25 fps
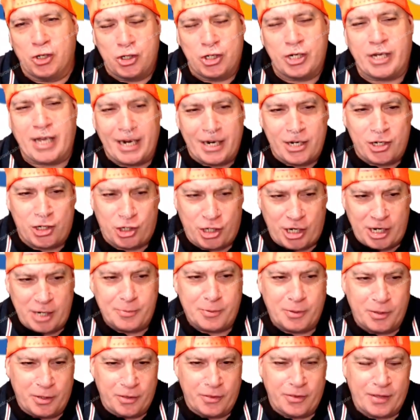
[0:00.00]
could you get it
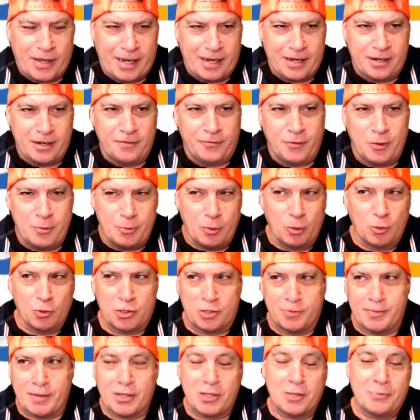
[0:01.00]
cheaper than that? If you
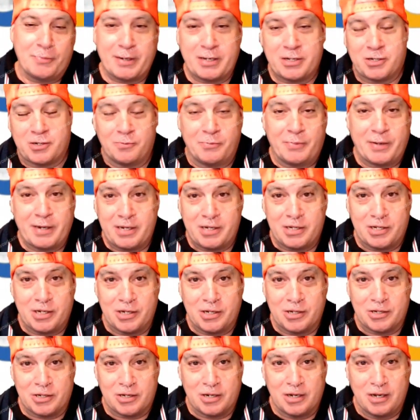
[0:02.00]
bought some other bits and
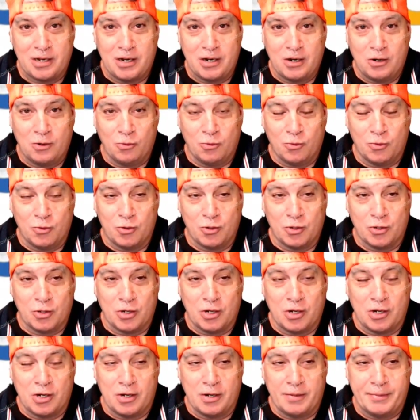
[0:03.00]
pieces,
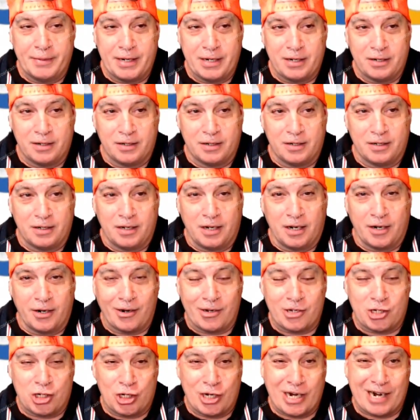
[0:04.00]
I mean, I
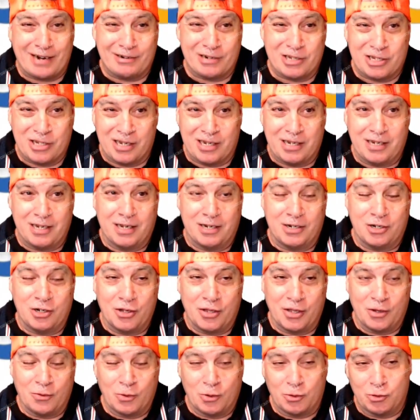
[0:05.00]
know it's charity, and
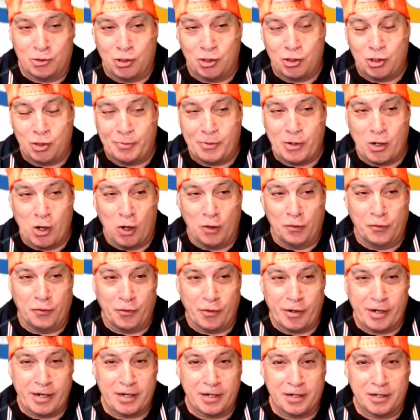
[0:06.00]
you think, well, should you be
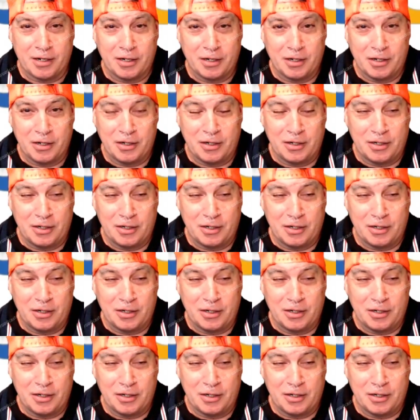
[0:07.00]
offering,